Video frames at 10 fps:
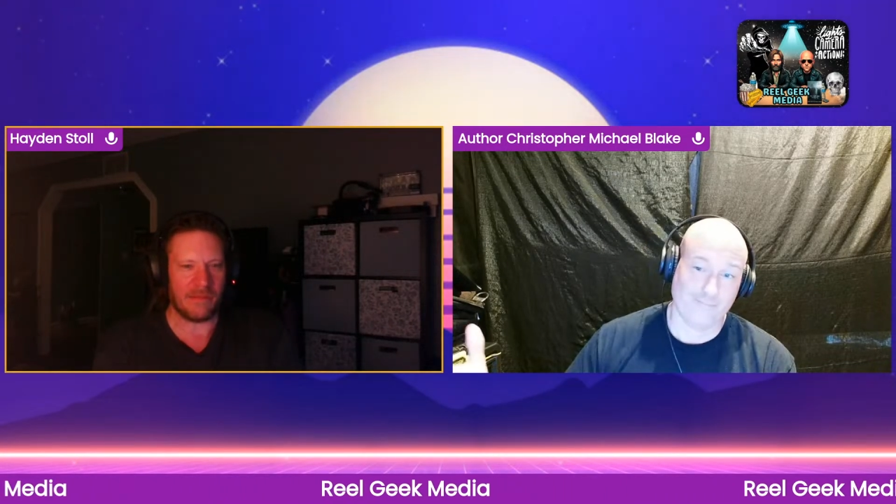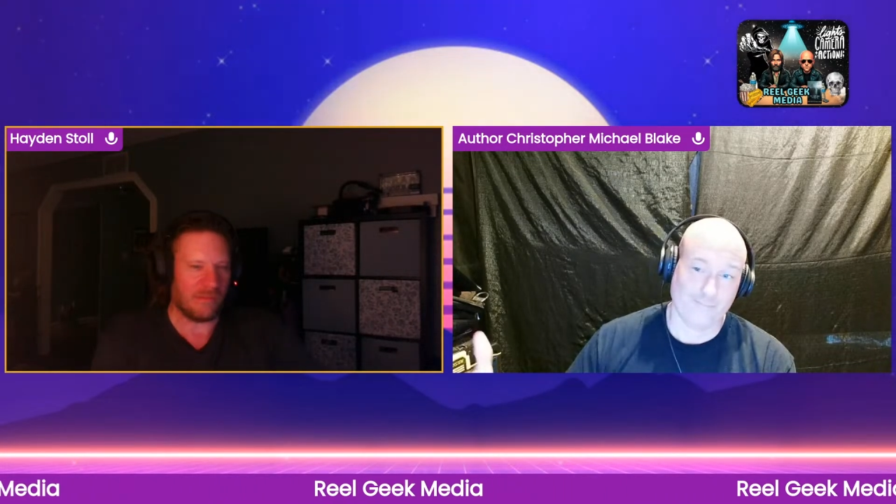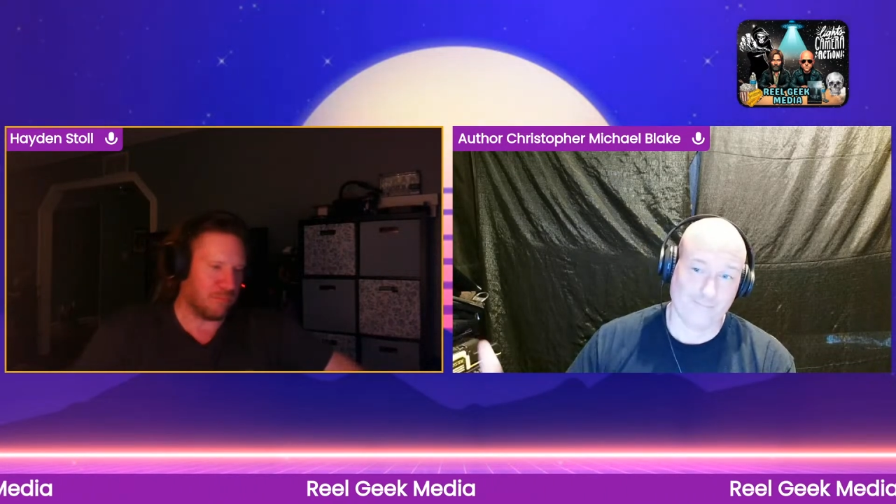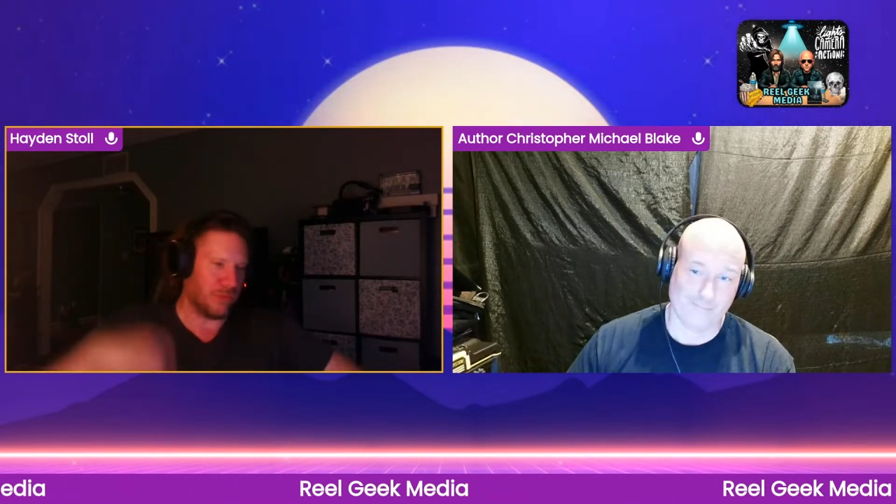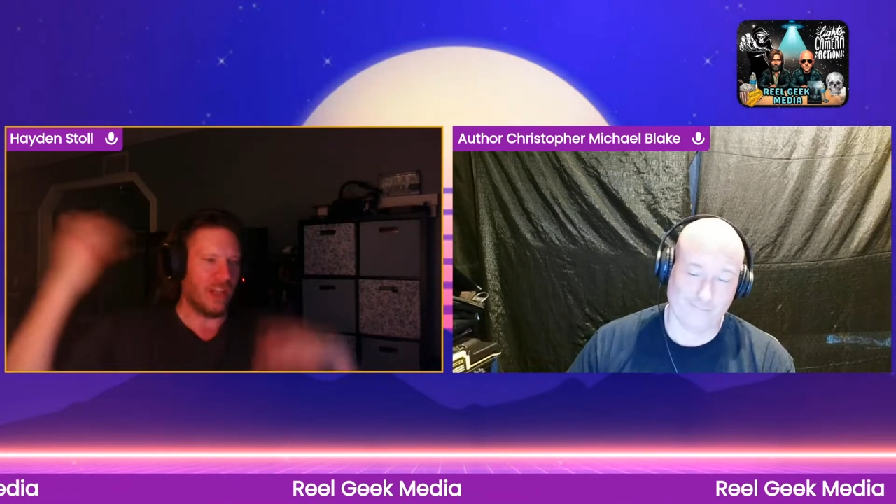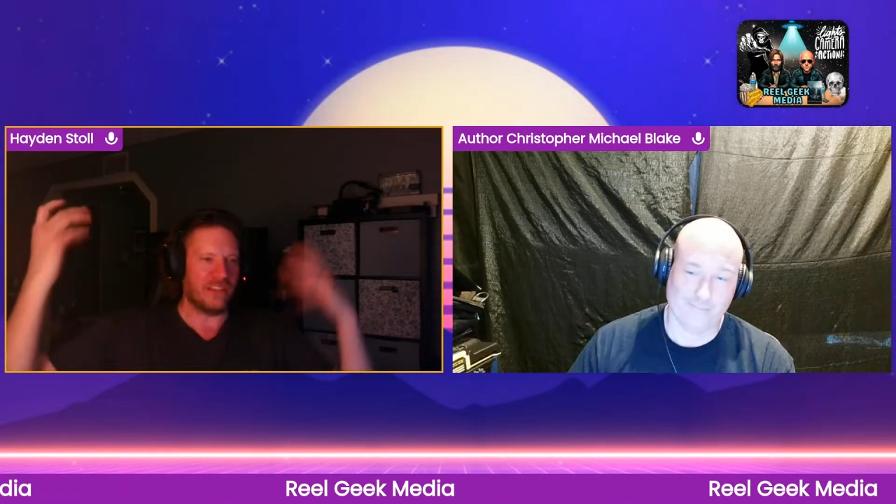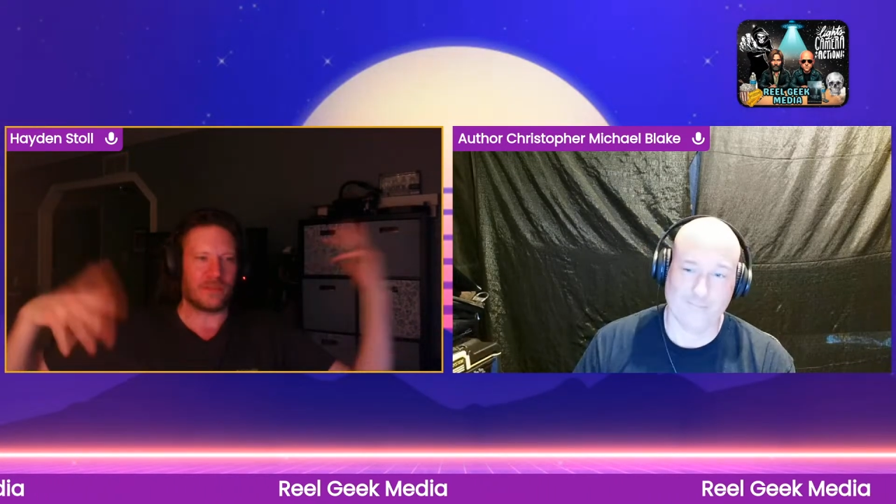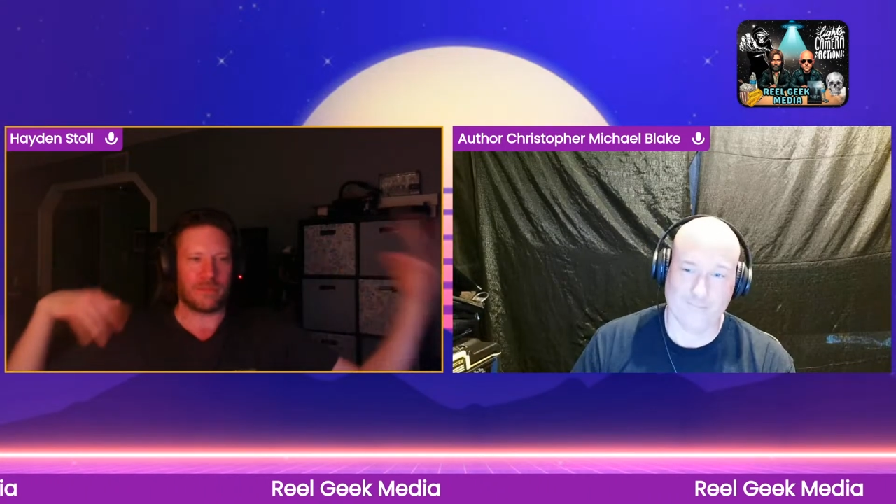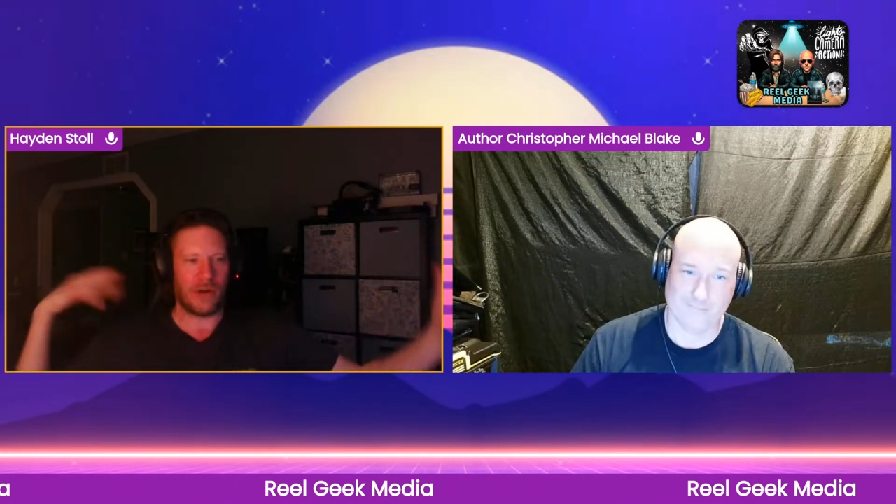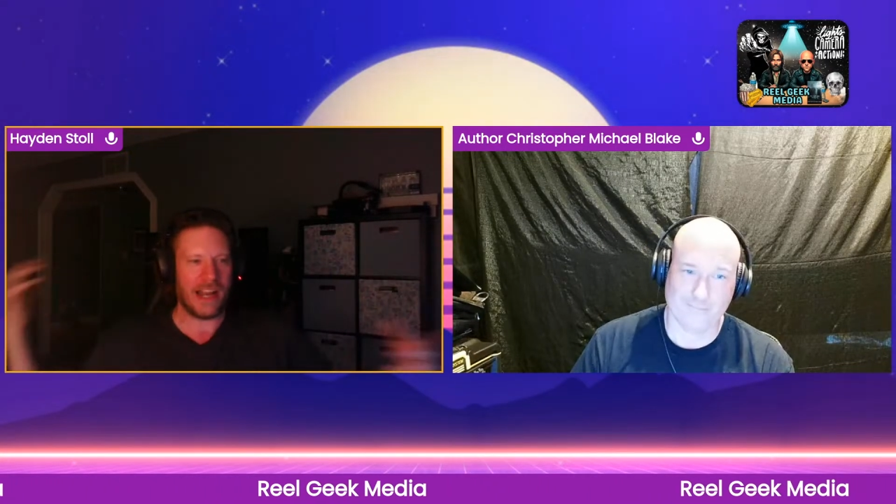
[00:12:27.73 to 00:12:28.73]
blood
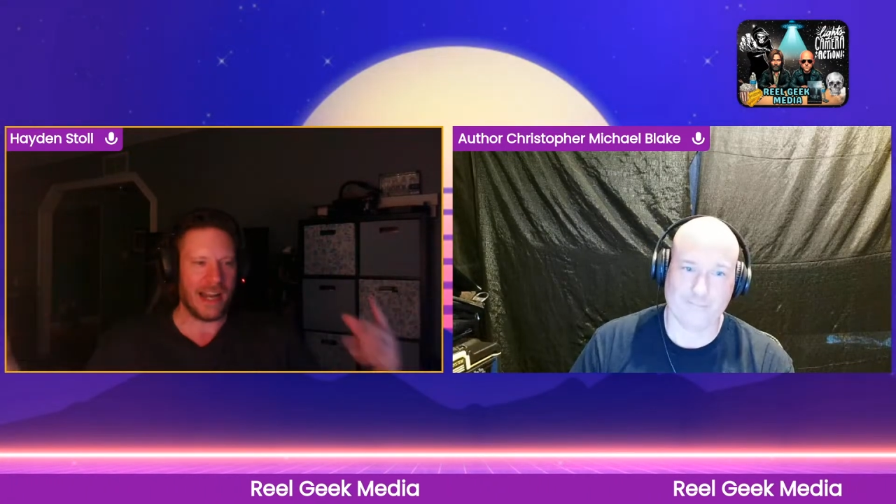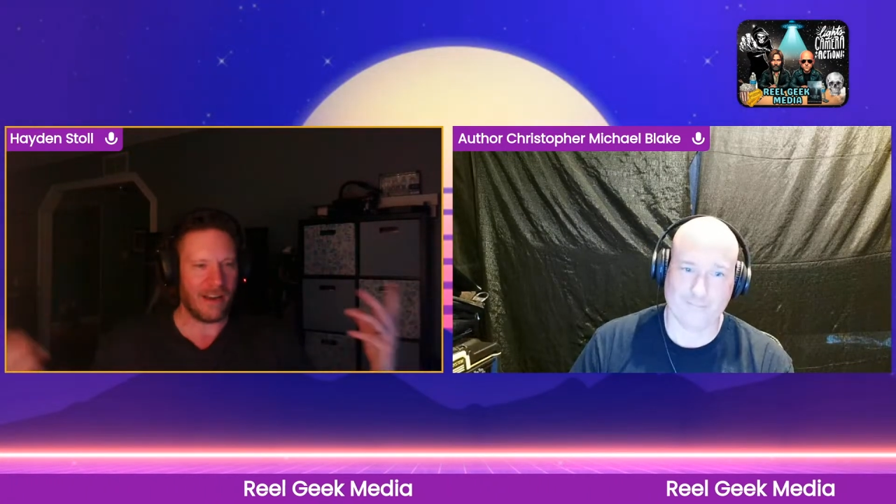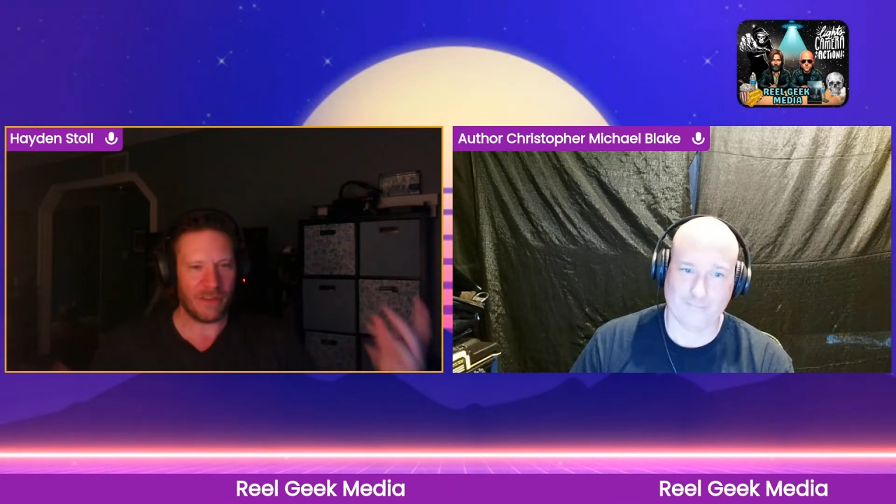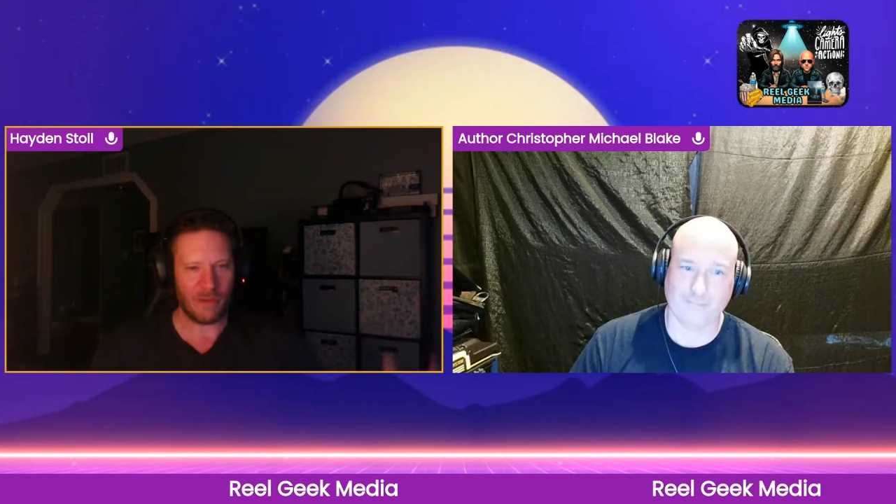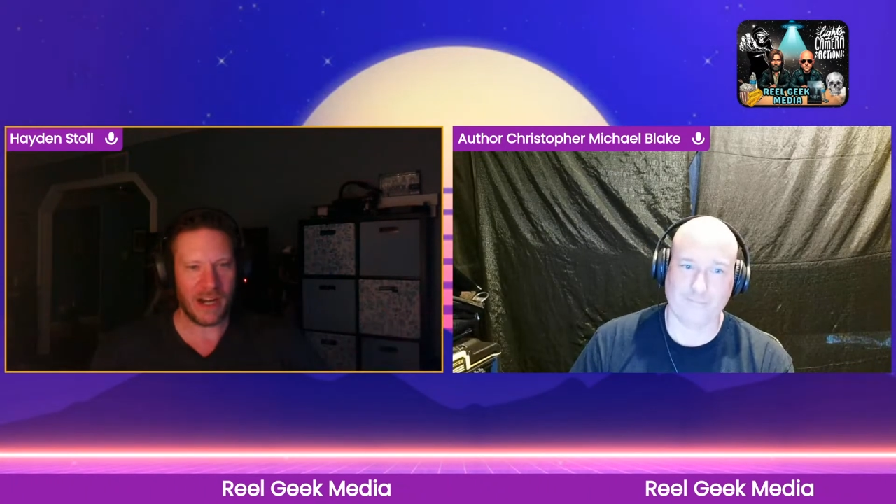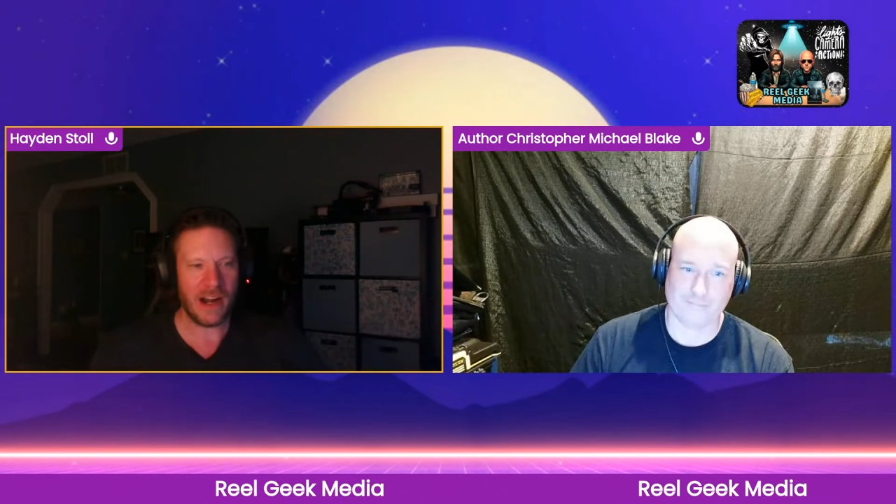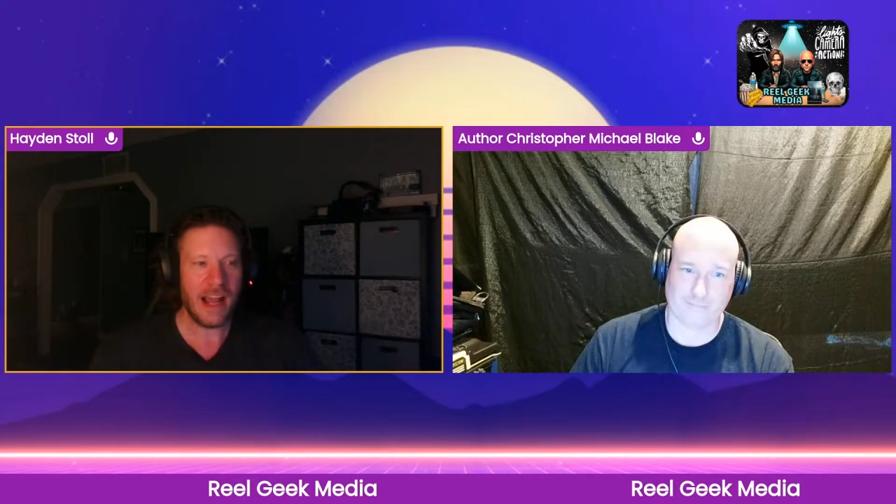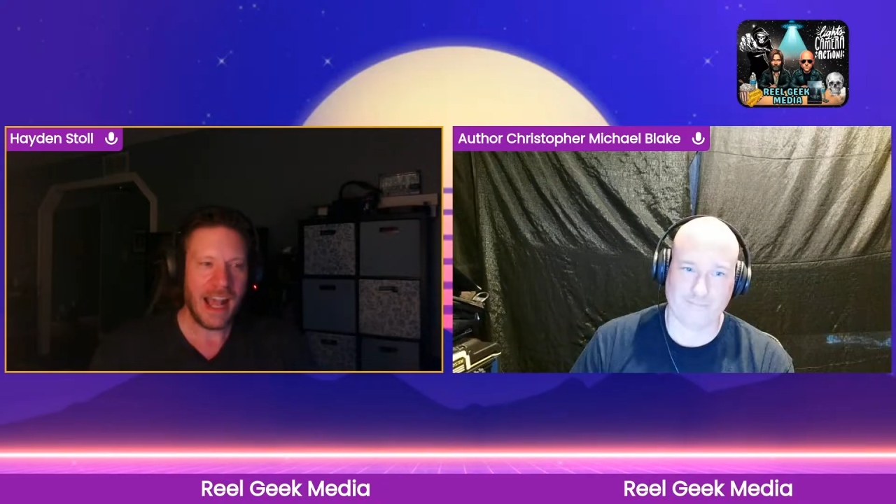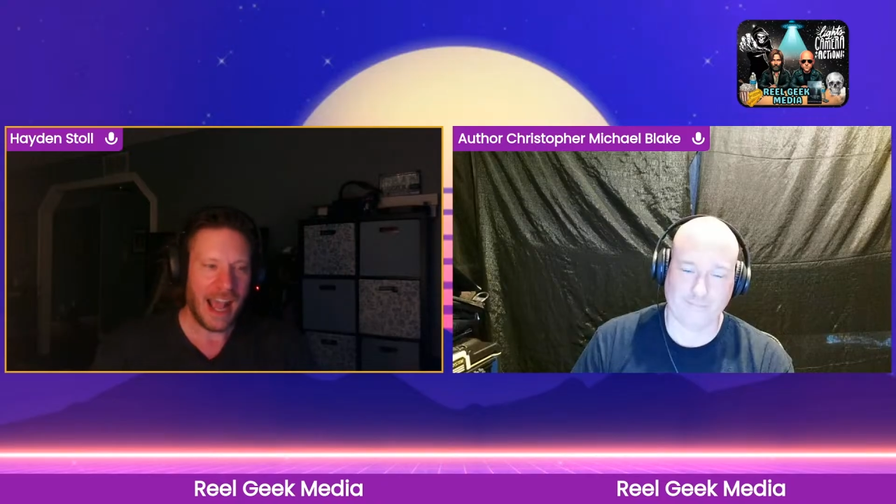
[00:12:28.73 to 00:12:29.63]
spraying everywhere,